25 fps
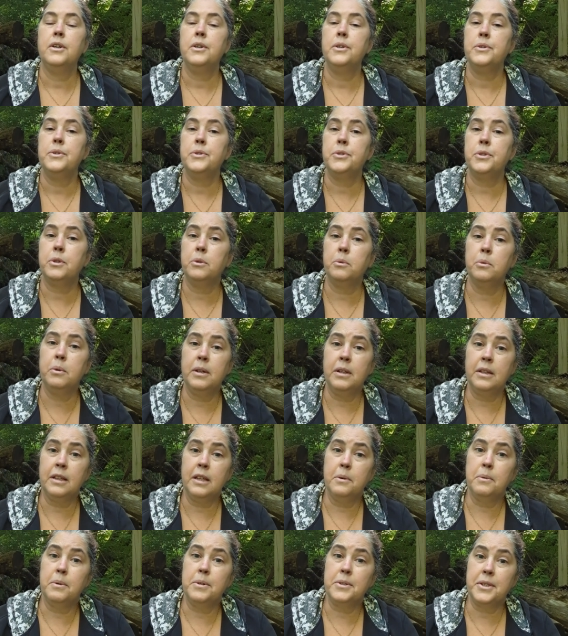So
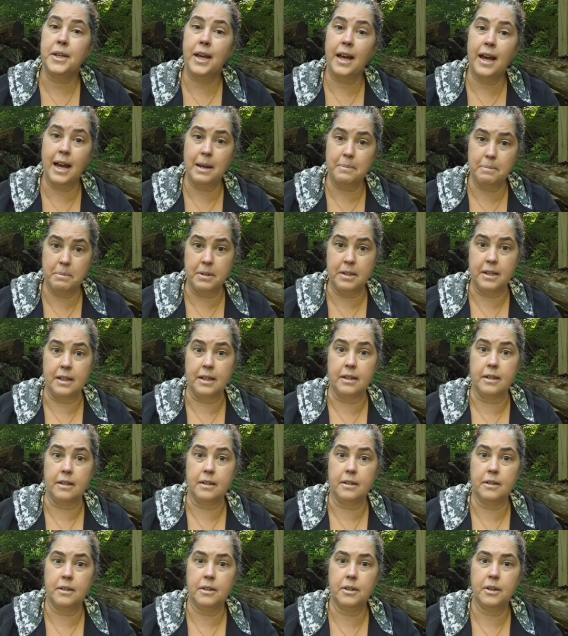really what's happening
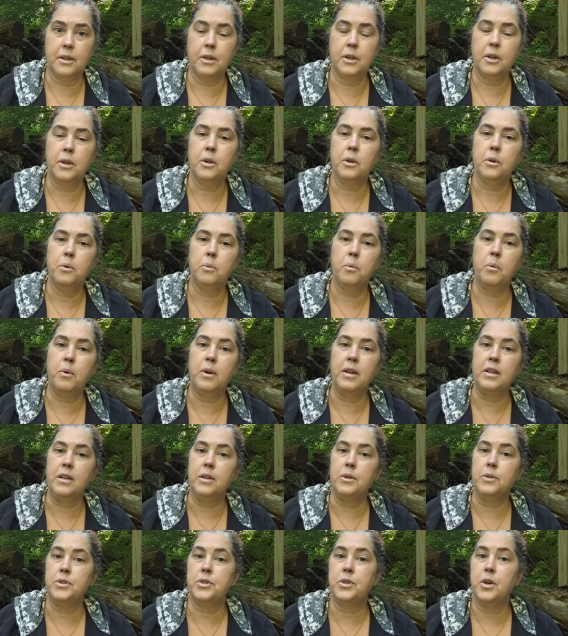when
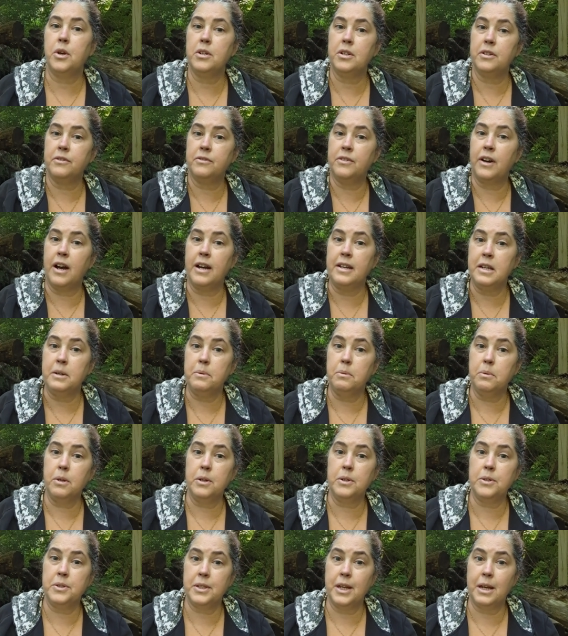you start dividing
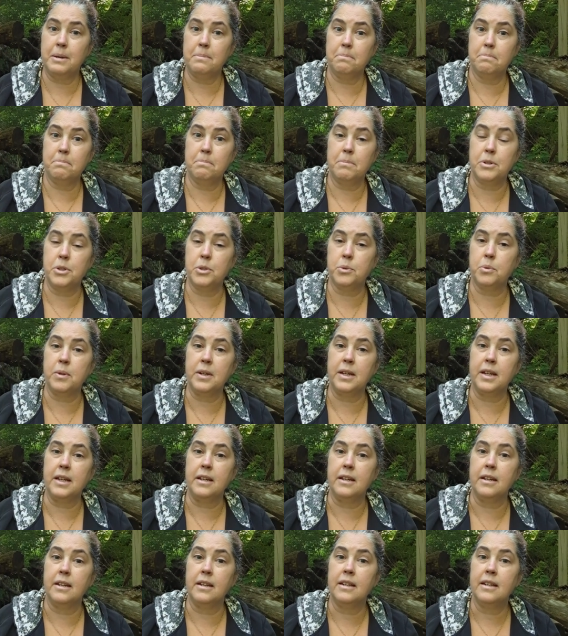words up
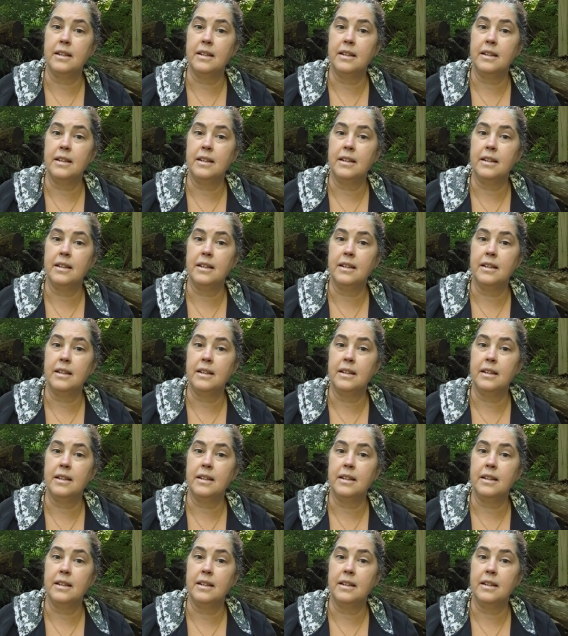between